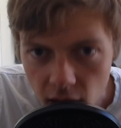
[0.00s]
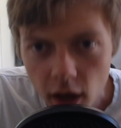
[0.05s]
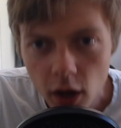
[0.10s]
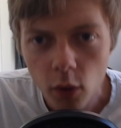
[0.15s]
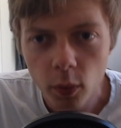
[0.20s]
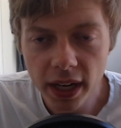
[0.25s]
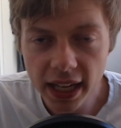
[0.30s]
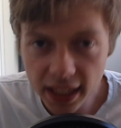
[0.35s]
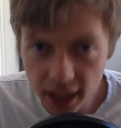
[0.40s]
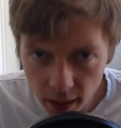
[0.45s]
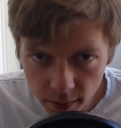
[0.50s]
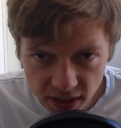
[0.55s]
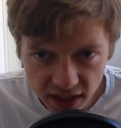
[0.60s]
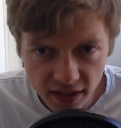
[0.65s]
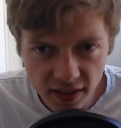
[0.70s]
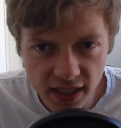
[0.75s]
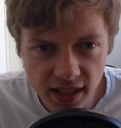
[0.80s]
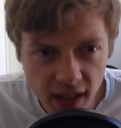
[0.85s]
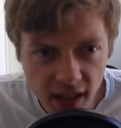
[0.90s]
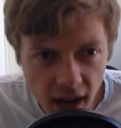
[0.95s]
When it comes to
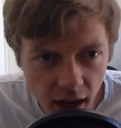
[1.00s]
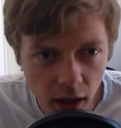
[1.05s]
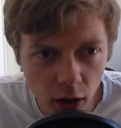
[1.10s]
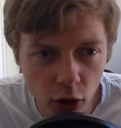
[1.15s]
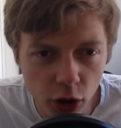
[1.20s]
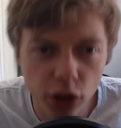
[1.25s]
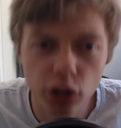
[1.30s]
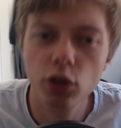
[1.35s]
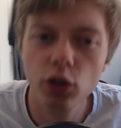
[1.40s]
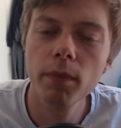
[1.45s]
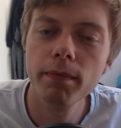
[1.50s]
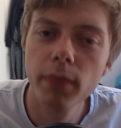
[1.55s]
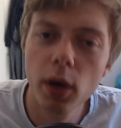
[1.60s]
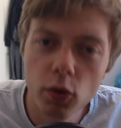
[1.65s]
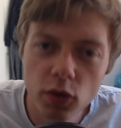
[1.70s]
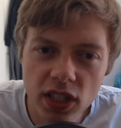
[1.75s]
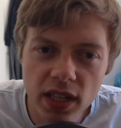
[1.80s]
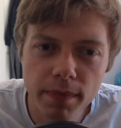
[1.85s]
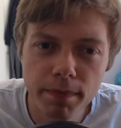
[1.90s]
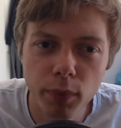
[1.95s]
the dialogue, your
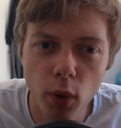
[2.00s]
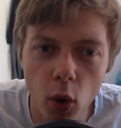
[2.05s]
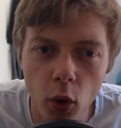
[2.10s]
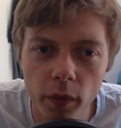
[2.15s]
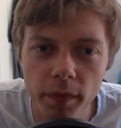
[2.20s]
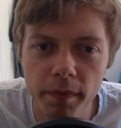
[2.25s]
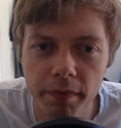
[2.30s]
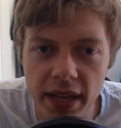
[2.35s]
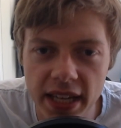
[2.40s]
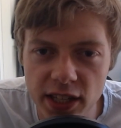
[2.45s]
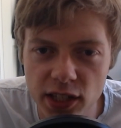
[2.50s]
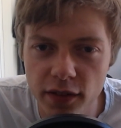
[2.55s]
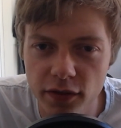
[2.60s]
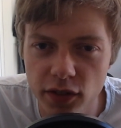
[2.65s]
most important piece of